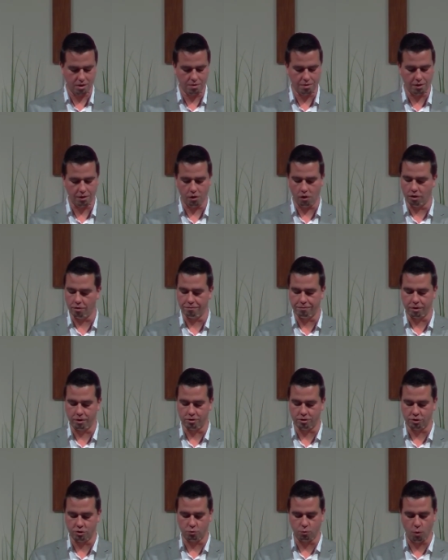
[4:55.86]
Then all the
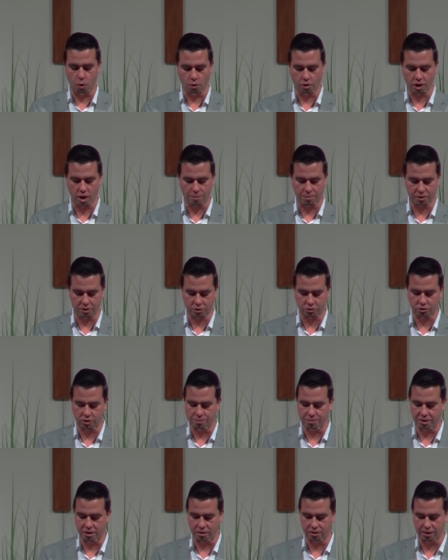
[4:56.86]
virgins woke up and
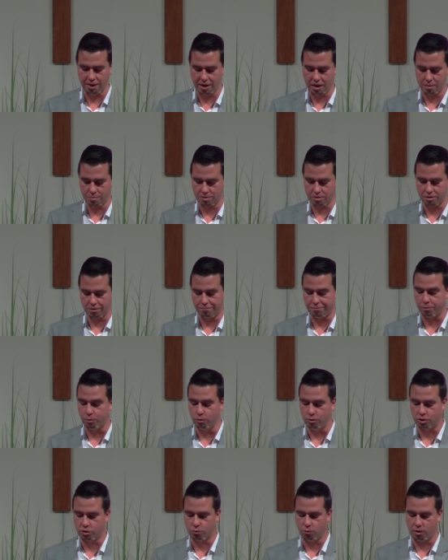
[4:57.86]
trimmed their lamps. The
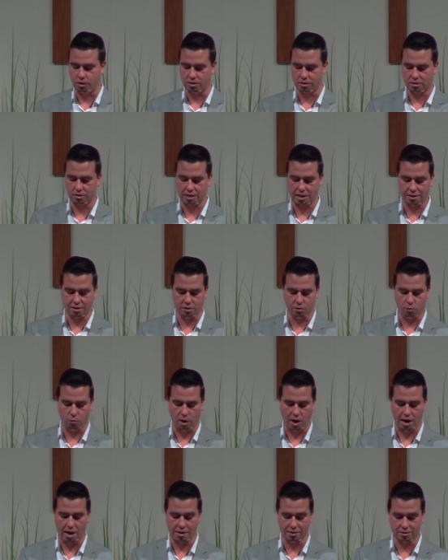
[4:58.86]
foolish ones said to the
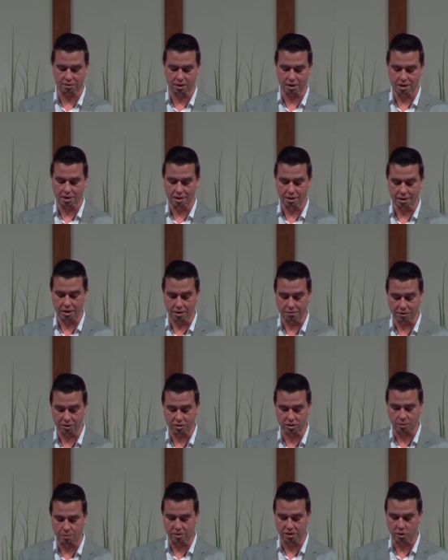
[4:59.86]
wise, Give us
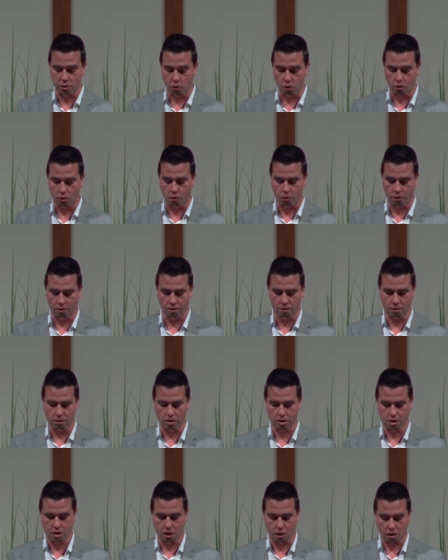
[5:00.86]
some of your oil.
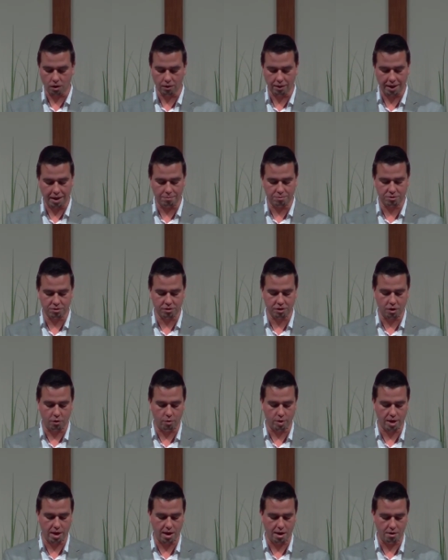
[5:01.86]
Our lamps are
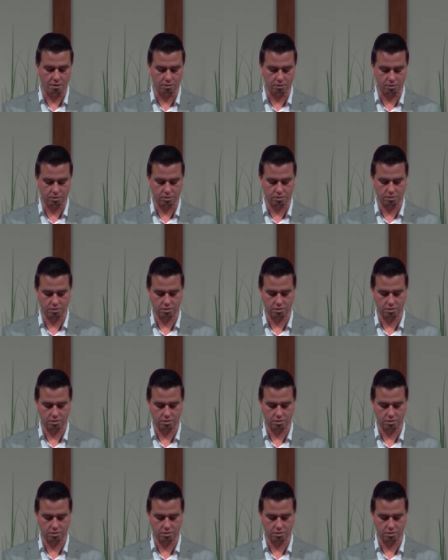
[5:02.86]
going out.